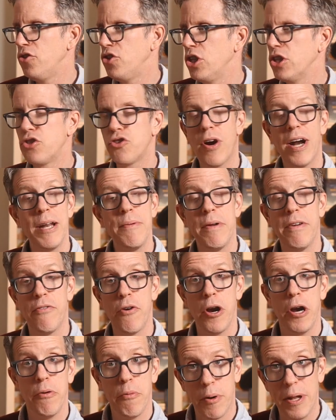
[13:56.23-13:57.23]
just try to be
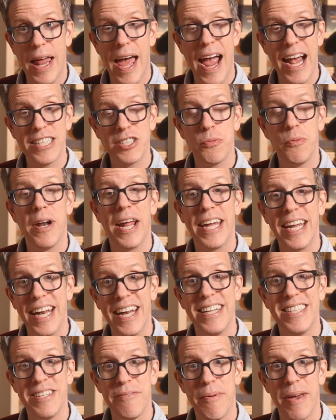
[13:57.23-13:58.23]
very relaxed when I
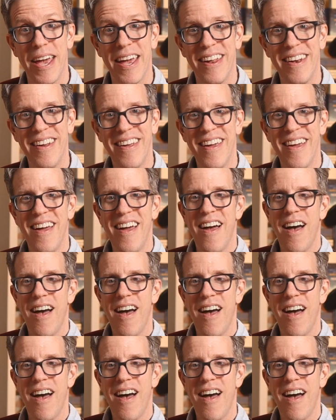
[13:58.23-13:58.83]
get into bed.